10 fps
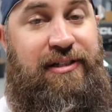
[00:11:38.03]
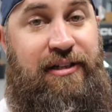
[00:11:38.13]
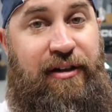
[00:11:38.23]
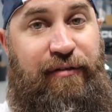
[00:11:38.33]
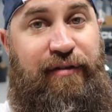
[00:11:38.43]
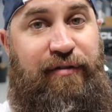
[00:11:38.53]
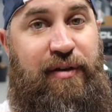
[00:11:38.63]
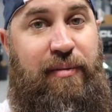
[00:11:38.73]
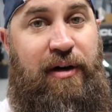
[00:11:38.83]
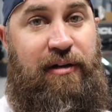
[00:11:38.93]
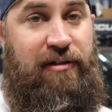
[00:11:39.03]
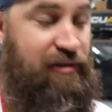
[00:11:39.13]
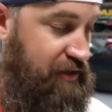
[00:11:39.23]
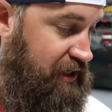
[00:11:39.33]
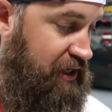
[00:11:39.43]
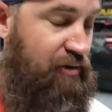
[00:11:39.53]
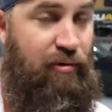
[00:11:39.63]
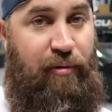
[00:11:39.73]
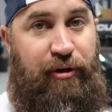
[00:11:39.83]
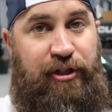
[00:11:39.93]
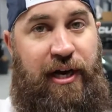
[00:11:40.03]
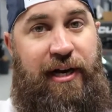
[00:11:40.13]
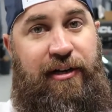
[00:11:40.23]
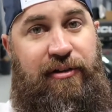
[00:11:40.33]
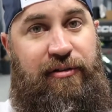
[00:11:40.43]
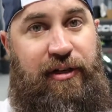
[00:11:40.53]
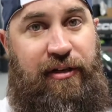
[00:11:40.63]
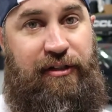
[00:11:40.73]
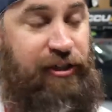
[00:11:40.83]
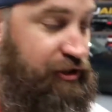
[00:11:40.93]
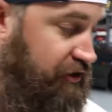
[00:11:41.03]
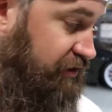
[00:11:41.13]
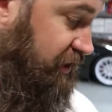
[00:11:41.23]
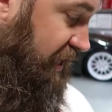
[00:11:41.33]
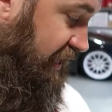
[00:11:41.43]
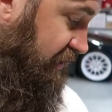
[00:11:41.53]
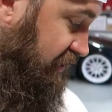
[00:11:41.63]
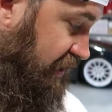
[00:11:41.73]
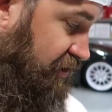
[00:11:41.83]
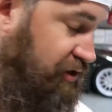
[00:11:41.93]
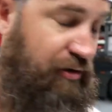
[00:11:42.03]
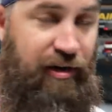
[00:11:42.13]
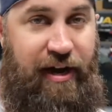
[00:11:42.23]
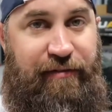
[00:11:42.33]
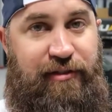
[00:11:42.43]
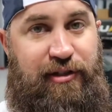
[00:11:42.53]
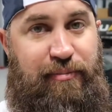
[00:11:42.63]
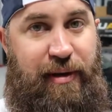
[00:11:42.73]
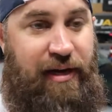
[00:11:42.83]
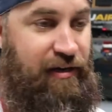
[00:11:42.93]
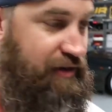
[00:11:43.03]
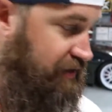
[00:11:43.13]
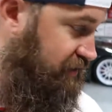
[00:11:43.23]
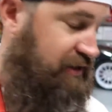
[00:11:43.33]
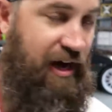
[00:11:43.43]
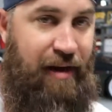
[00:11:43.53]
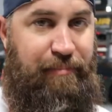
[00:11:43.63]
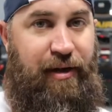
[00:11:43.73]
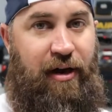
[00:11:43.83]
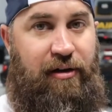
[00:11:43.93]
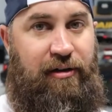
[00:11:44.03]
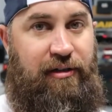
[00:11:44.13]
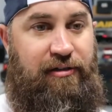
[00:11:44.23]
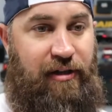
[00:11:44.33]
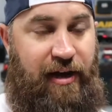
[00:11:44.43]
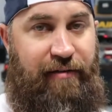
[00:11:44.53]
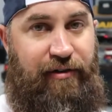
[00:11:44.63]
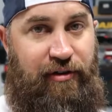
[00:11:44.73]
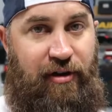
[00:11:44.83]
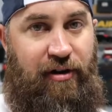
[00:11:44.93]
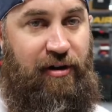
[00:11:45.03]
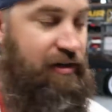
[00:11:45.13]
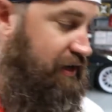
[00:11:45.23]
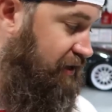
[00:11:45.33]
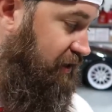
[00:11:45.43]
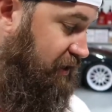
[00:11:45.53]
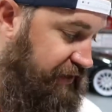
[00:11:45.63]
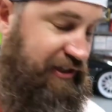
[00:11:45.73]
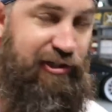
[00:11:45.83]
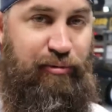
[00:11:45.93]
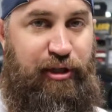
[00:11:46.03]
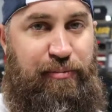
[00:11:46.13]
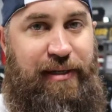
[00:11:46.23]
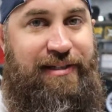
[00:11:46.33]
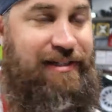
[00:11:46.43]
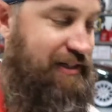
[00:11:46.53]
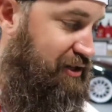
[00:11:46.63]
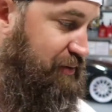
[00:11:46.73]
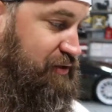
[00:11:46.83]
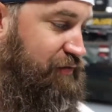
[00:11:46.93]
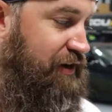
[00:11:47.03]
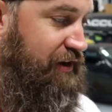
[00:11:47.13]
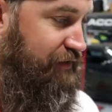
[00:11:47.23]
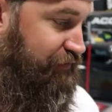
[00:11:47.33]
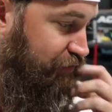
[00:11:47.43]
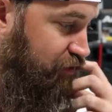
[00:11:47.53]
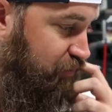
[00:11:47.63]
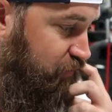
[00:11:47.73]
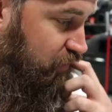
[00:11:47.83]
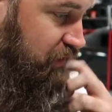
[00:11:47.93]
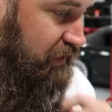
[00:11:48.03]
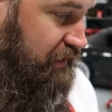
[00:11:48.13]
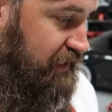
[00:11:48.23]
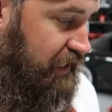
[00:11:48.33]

It's another 50 bucks. What we're trying to do here is show you guys that you don't have to spend top dollar to have your car on air. This switch speed system is very affordable.